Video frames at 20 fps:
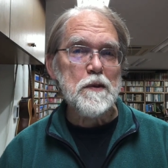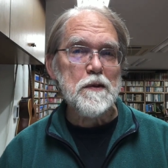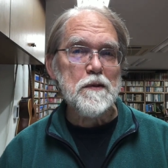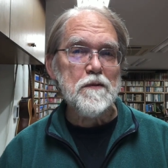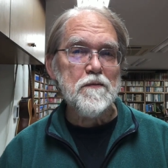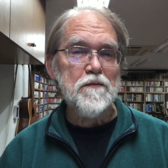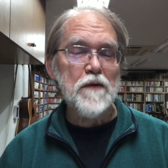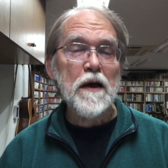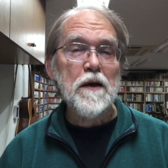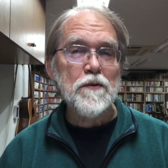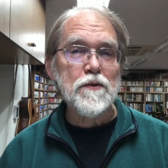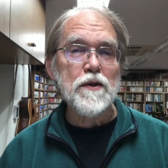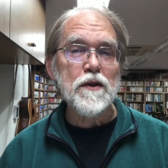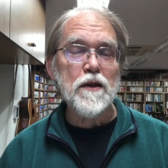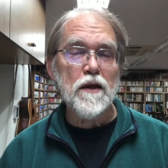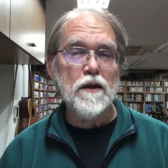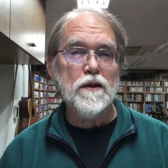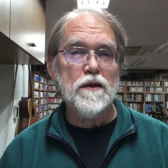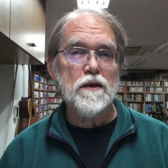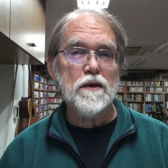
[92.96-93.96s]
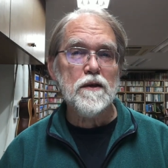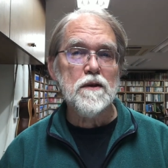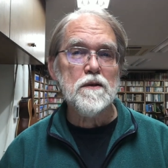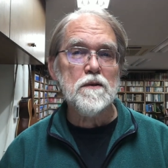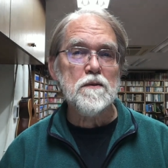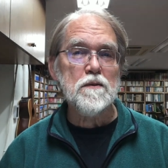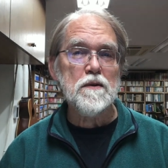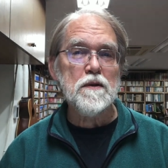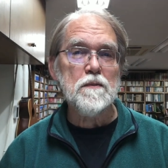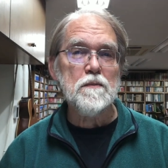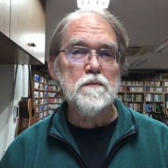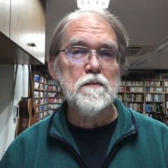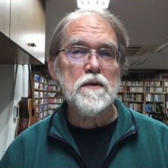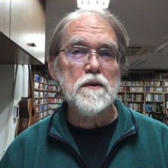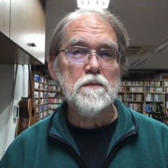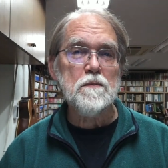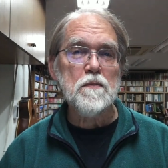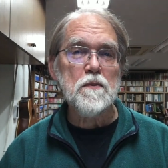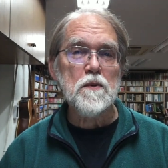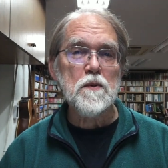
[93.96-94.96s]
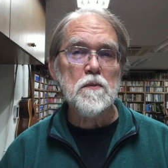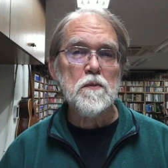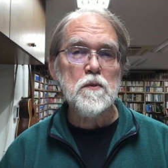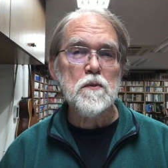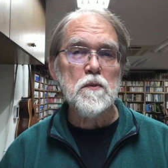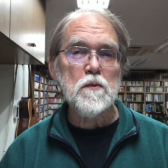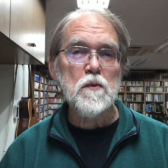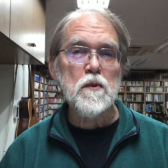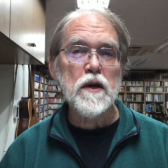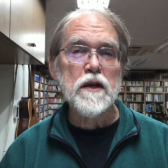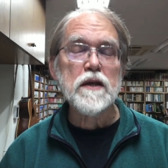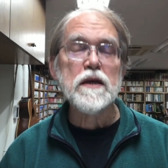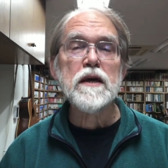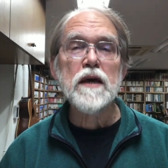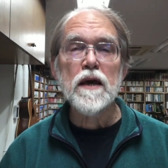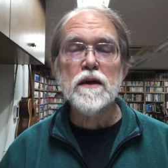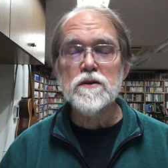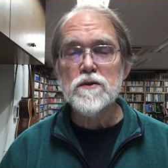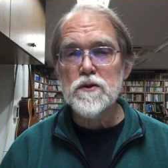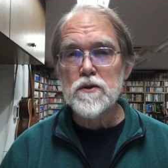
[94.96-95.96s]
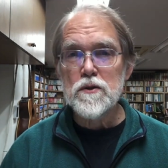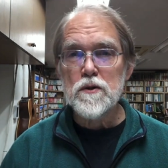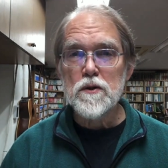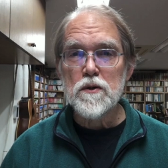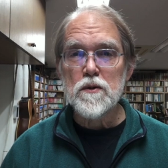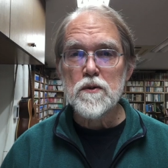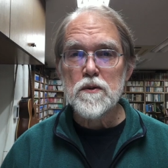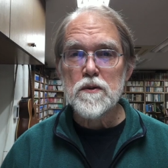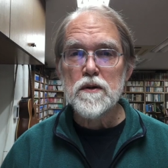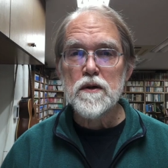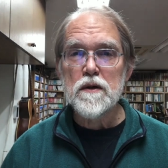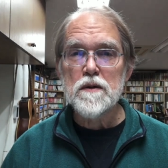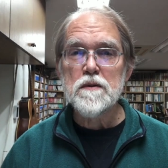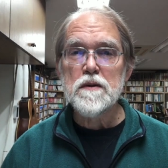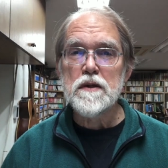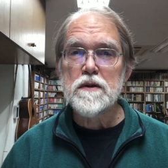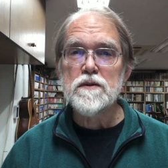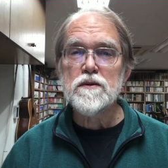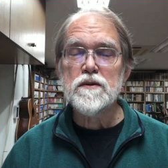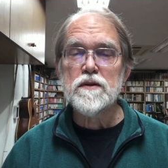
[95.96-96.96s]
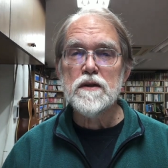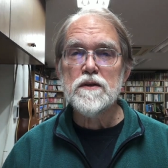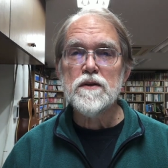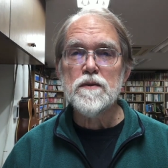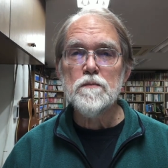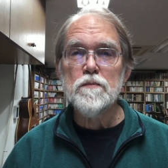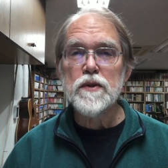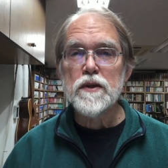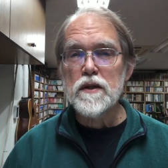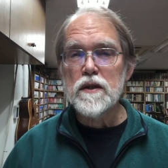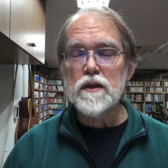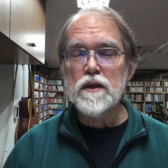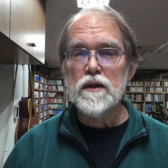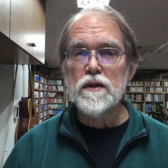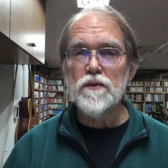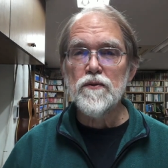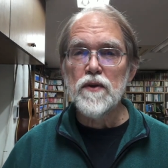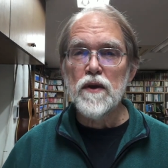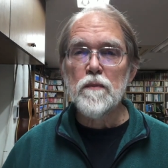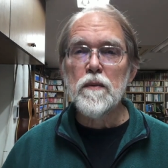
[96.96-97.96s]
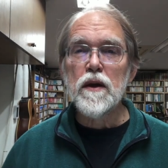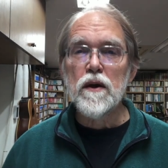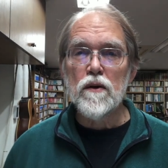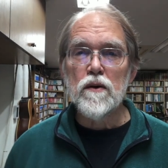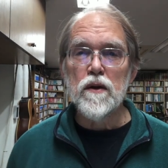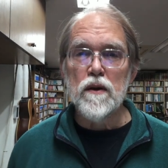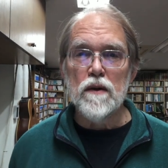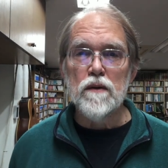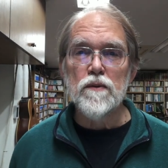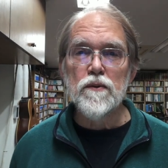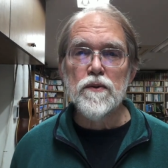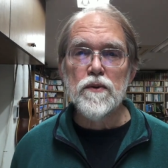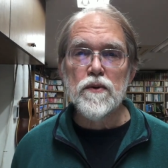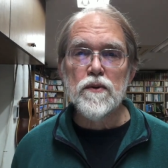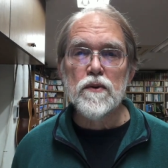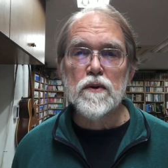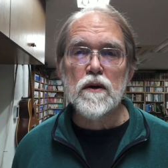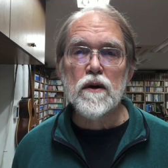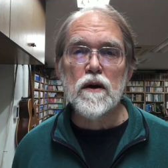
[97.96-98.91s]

fascinating in what it can do, its ability in some areas,